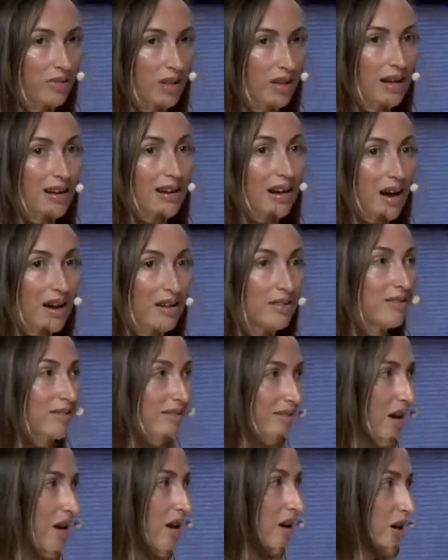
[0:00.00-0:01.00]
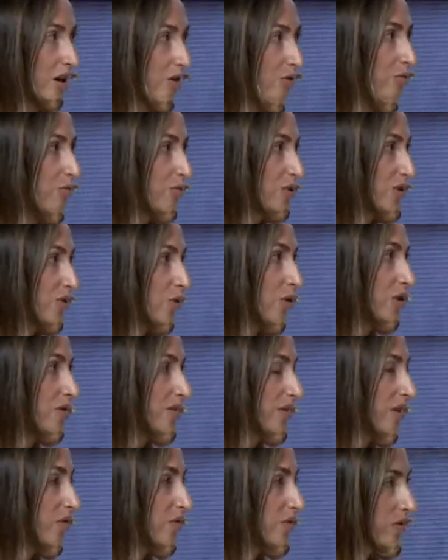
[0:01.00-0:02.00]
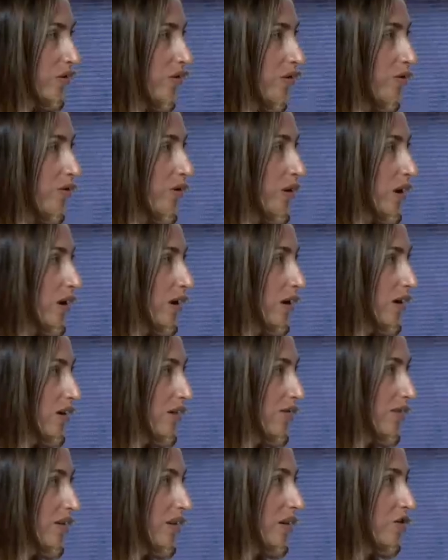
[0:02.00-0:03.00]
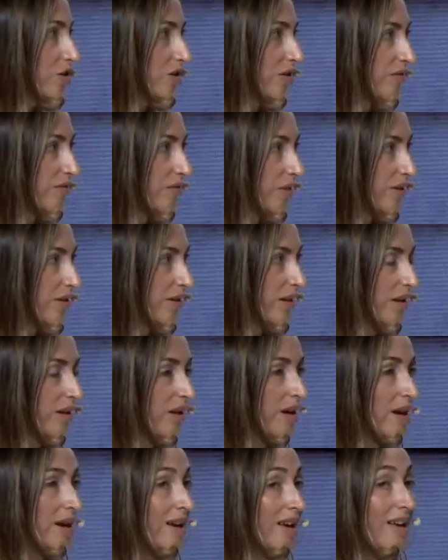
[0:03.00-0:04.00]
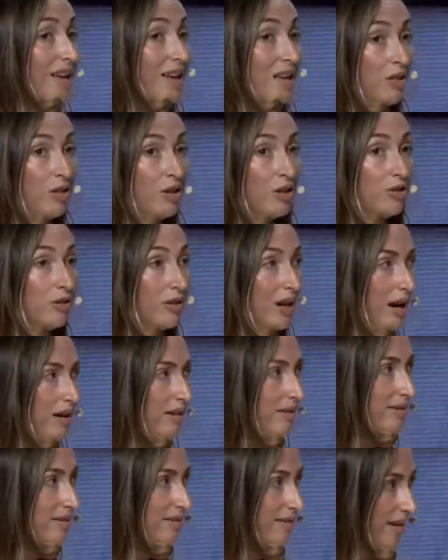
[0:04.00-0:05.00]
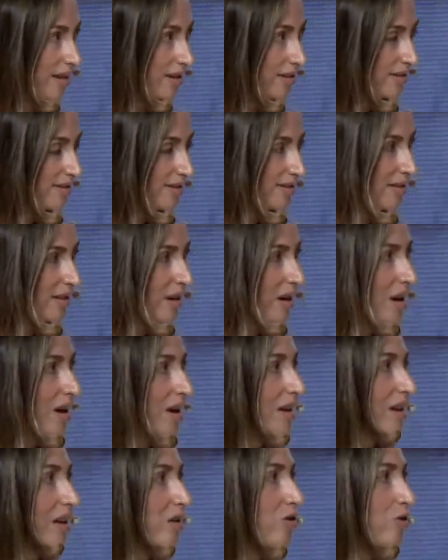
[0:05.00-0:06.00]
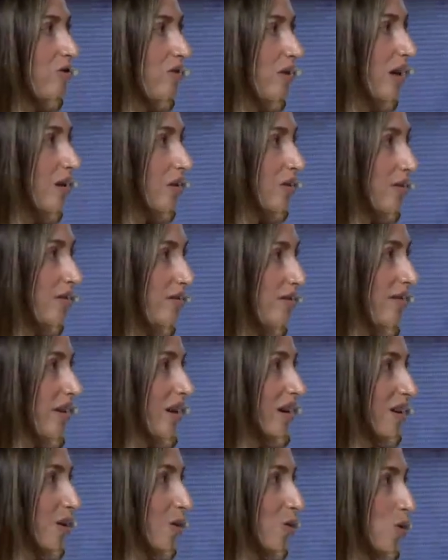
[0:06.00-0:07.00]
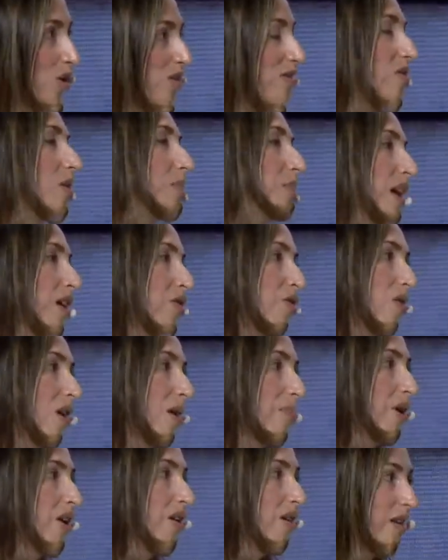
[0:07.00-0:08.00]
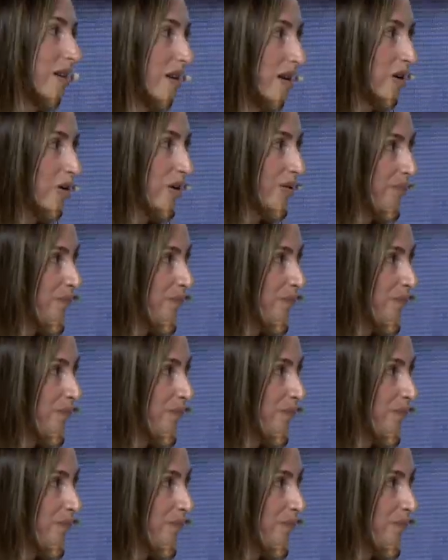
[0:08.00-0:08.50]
clients that are resorting to litigation funding in the United States. Can you tell us what's the panorama here?